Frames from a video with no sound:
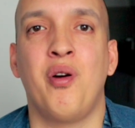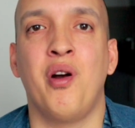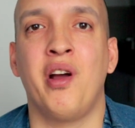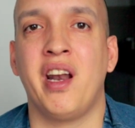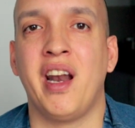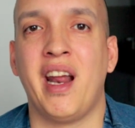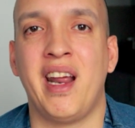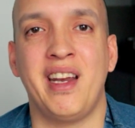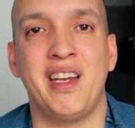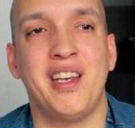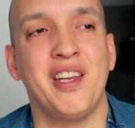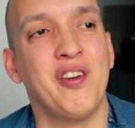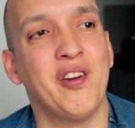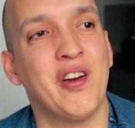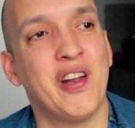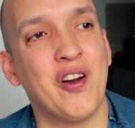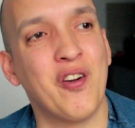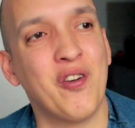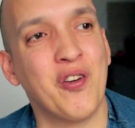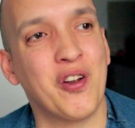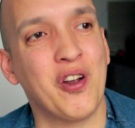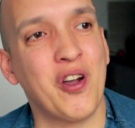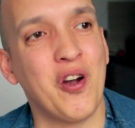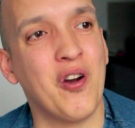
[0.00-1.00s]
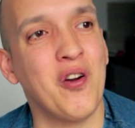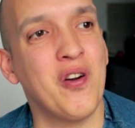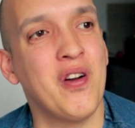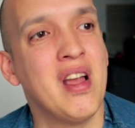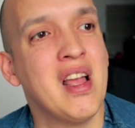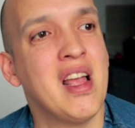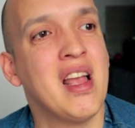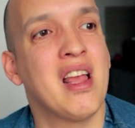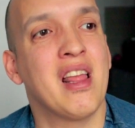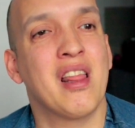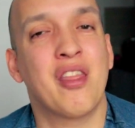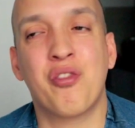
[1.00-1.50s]
what I do. I don't go
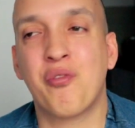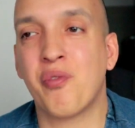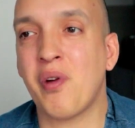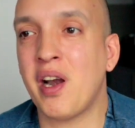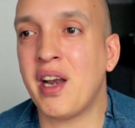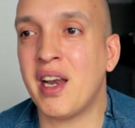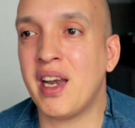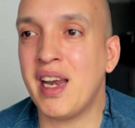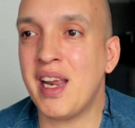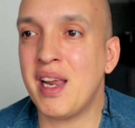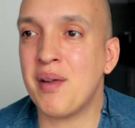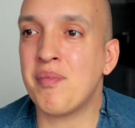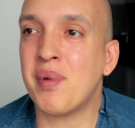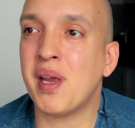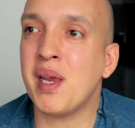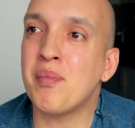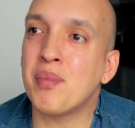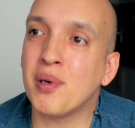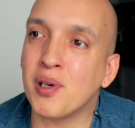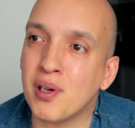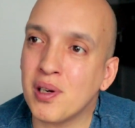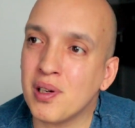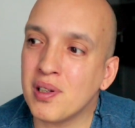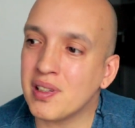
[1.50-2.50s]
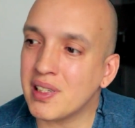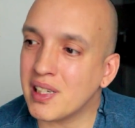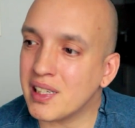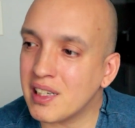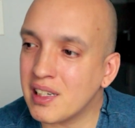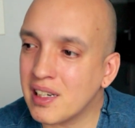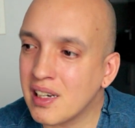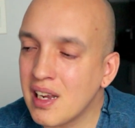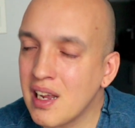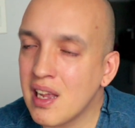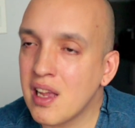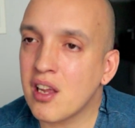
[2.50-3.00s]
threatening people
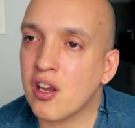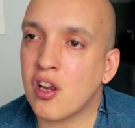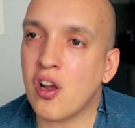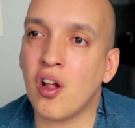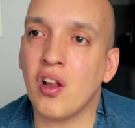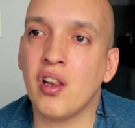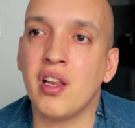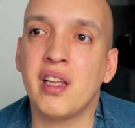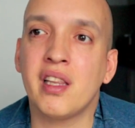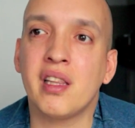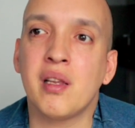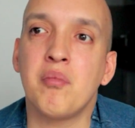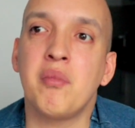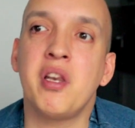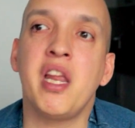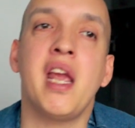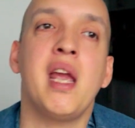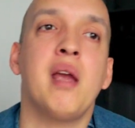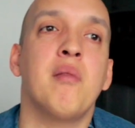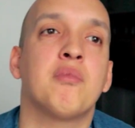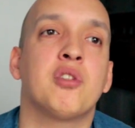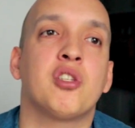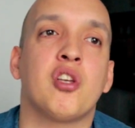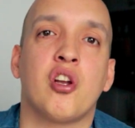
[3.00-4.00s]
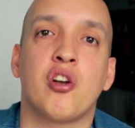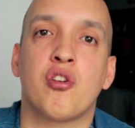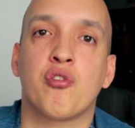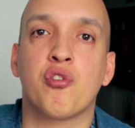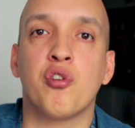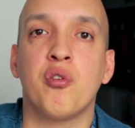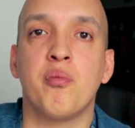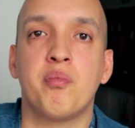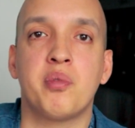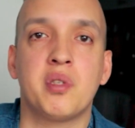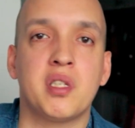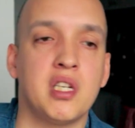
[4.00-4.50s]
and calling them names on
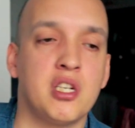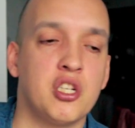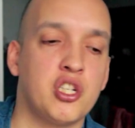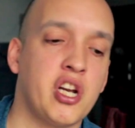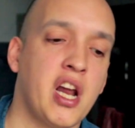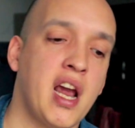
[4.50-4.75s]
groups and